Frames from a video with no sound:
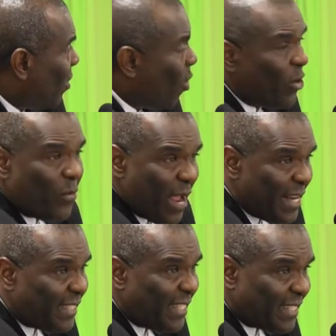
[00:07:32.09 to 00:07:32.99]
or the
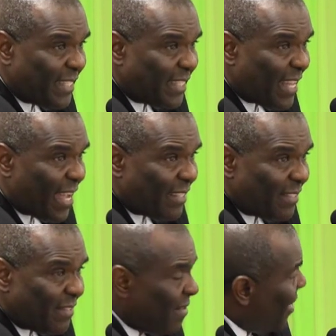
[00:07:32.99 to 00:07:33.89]
rainy season starts,